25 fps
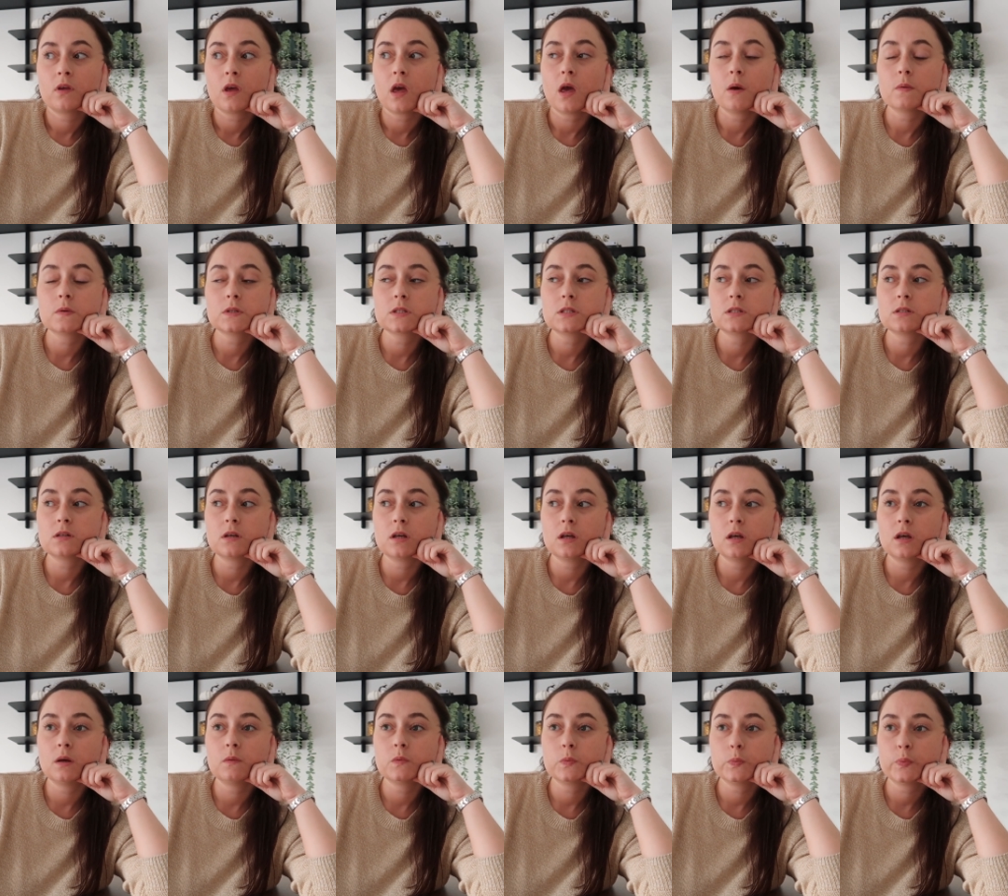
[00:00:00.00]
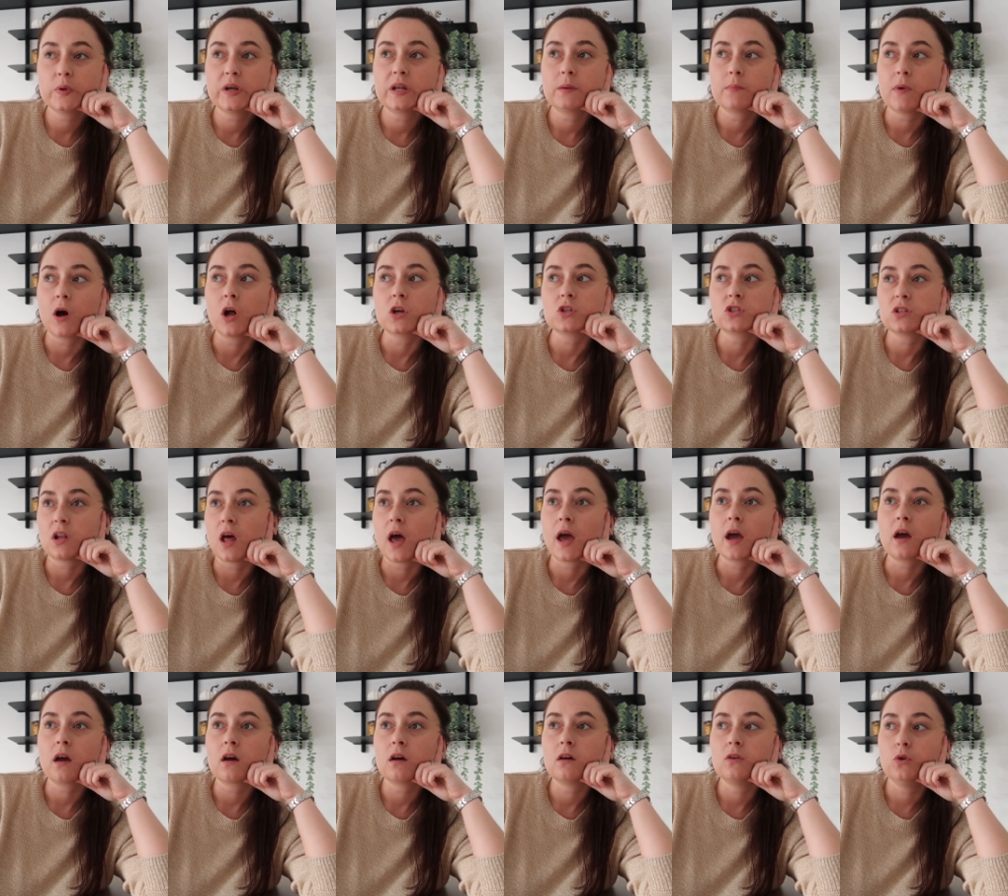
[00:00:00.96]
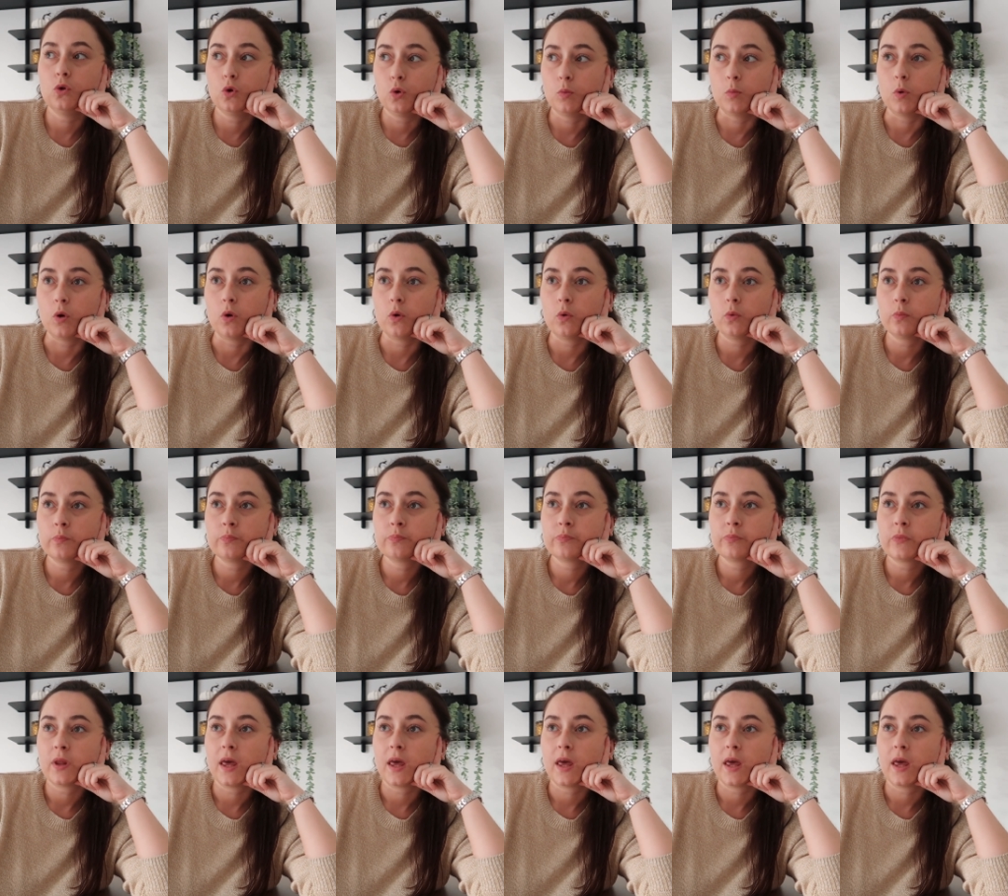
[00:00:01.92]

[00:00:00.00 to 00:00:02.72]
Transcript: It was it was pretty much like normal,